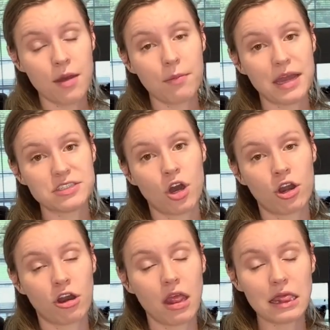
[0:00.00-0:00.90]
My
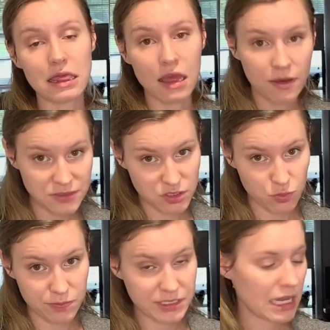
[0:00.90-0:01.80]
daughter loves
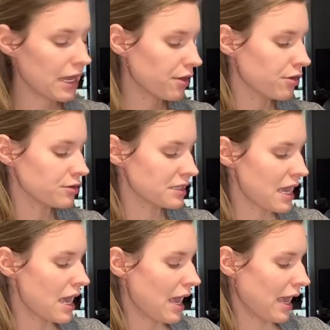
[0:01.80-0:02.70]
sweet potatoes,
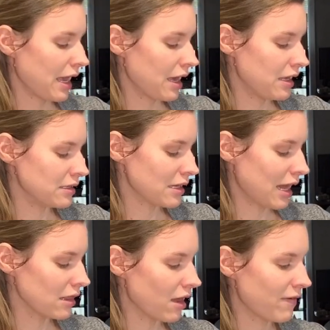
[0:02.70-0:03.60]
and I
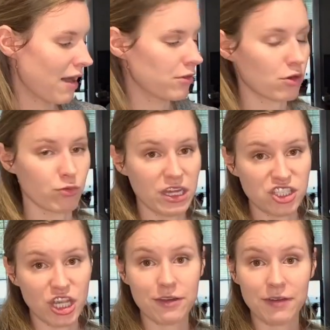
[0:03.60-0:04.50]
love how they're rich
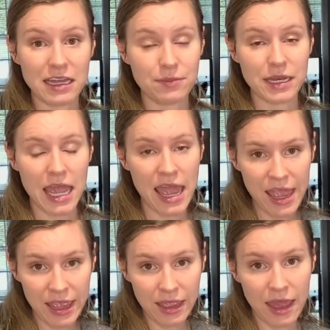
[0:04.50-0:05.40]
in vitamin
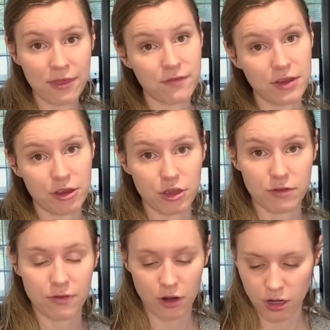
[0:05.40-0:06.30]
A and they're very good
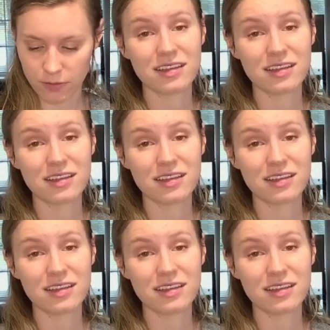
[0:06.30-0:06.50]
for her.